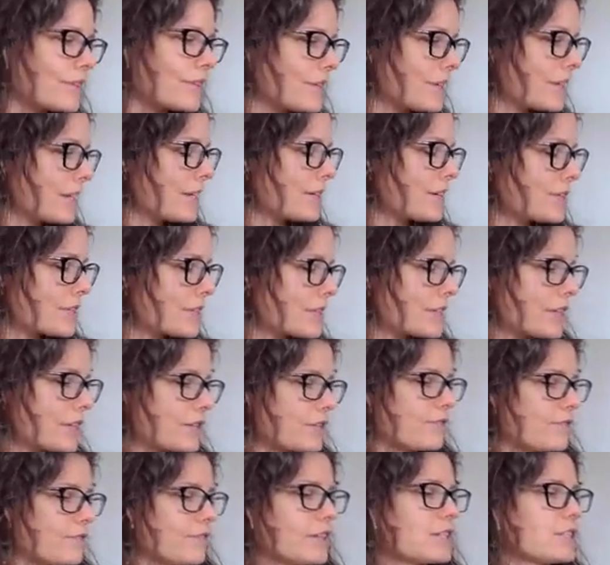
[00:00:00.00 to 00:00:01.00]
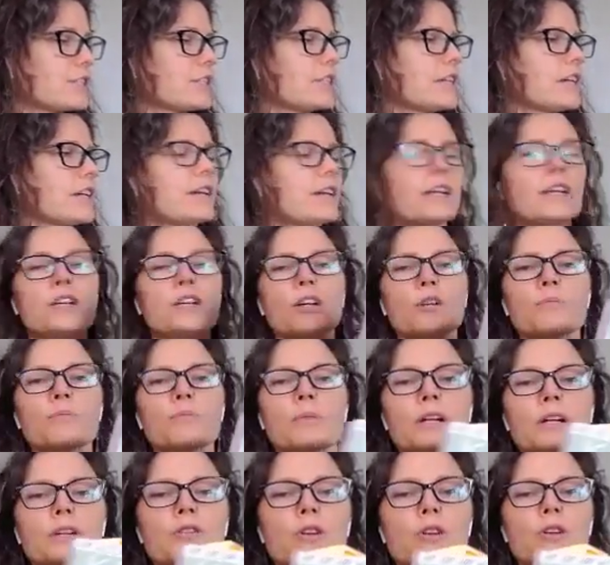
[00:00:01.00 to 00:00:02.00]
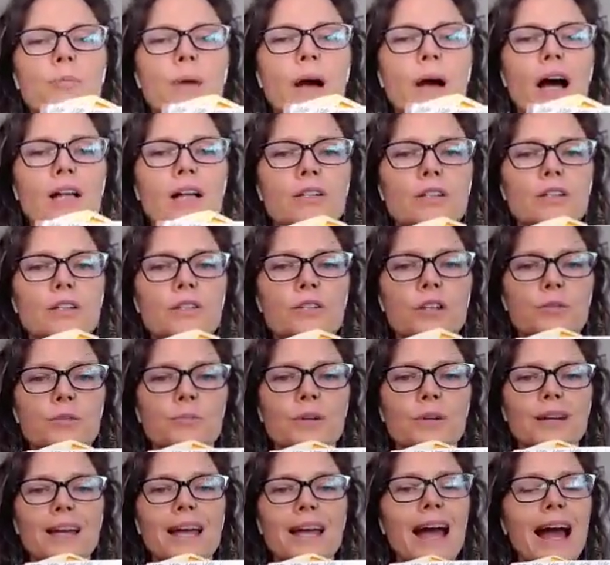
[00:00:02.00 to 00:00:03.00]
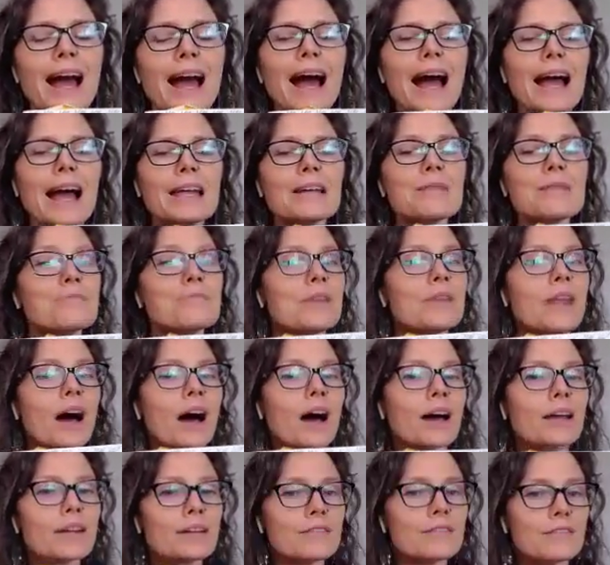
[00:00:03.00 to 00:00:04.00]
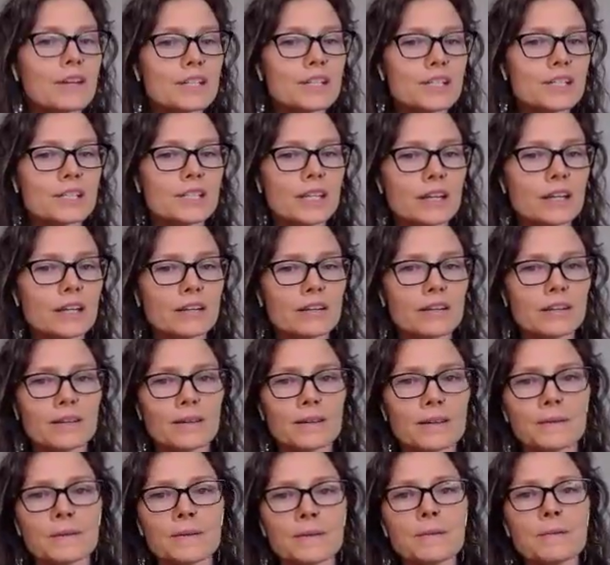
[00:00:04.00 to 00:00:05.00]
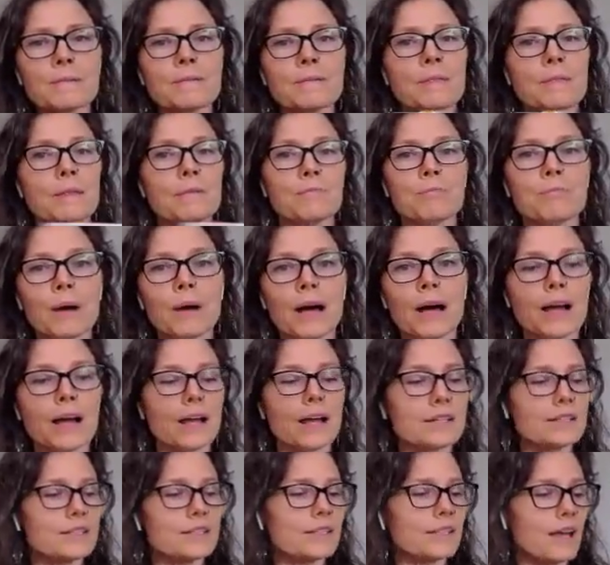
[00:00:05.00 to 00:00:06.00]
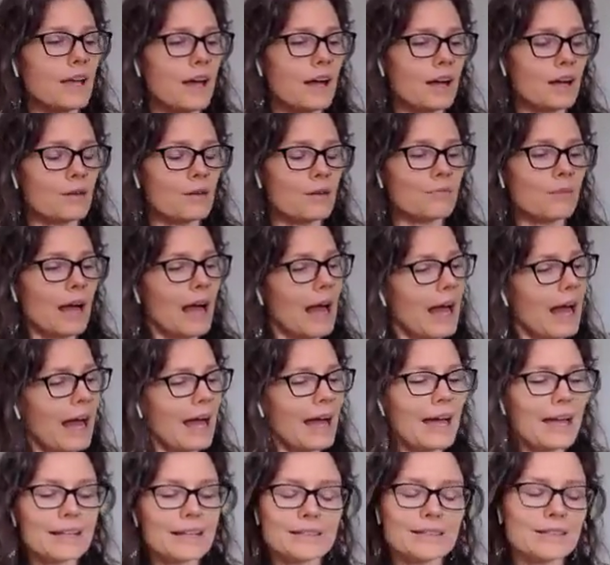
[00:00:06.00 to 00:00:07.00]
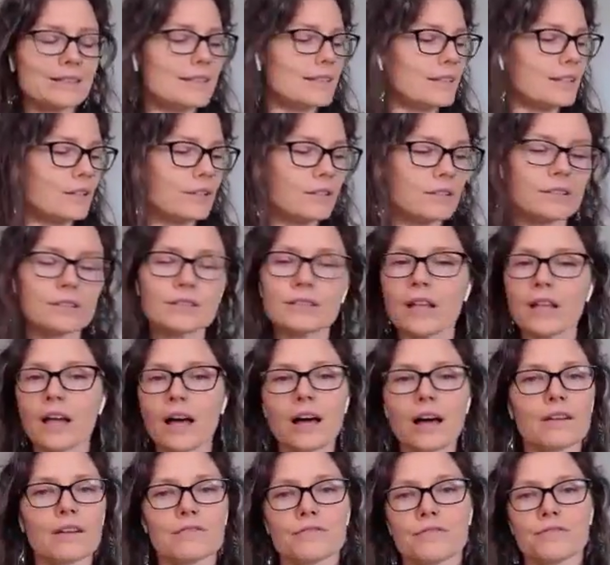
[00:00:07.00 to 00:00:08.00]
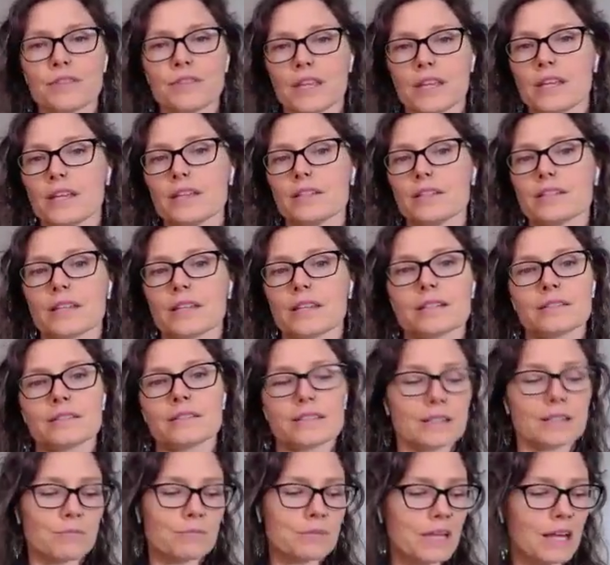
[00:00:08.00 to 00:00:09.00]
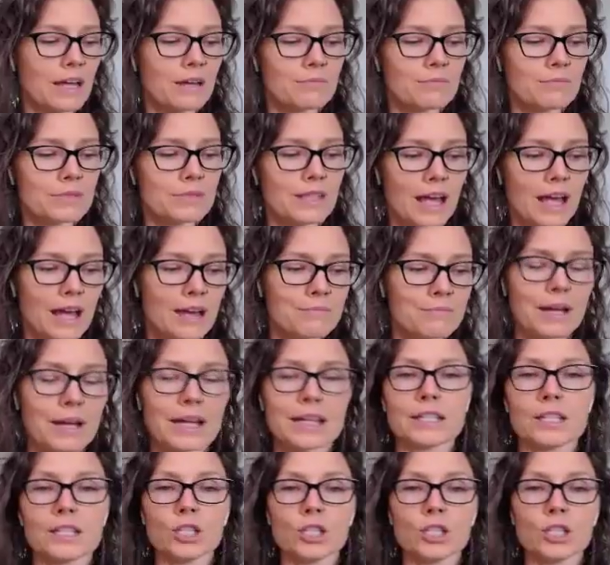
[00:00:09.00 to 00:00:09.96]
Here's another vegetarian cookbook, Kripalu cookbook. I am not a vegetarian, but I still love these. And sometimes I might